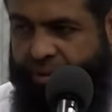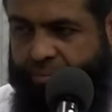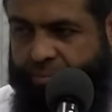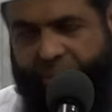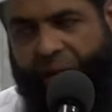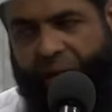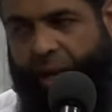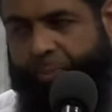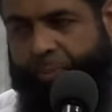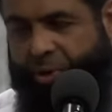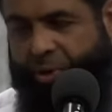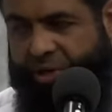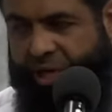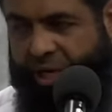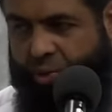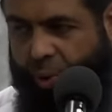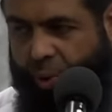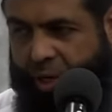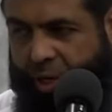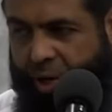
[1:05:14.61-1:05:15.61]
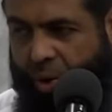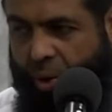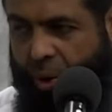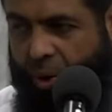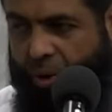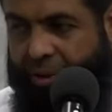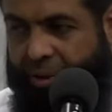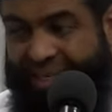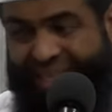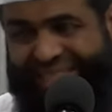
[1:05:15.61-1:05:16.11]
May Allah protect one and
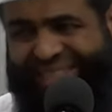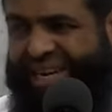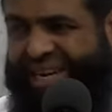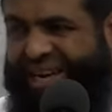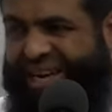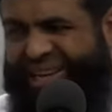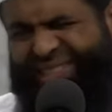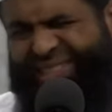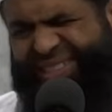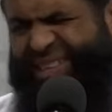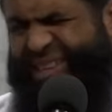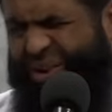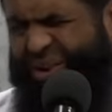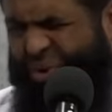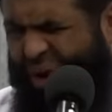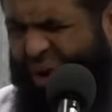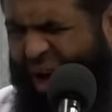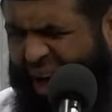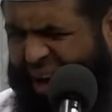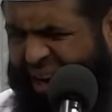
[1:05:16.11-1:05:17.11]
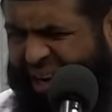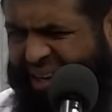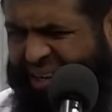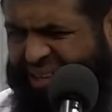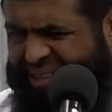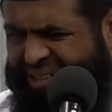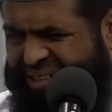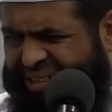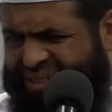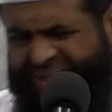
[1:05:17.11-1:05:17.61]
all. It's real. It's in the Quran.
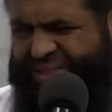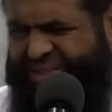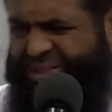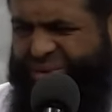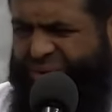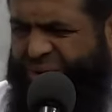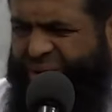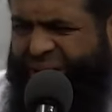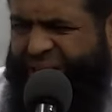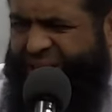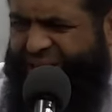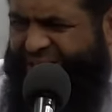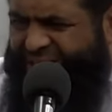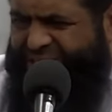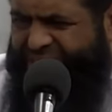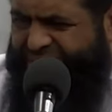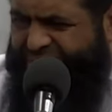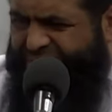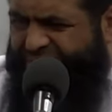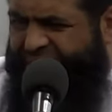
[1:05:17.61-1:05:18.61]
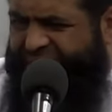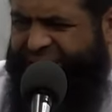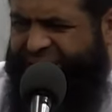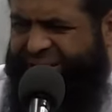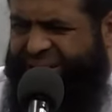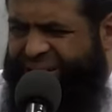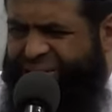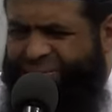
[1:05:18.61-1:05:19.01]
It's in the Quran. It's in the Quran.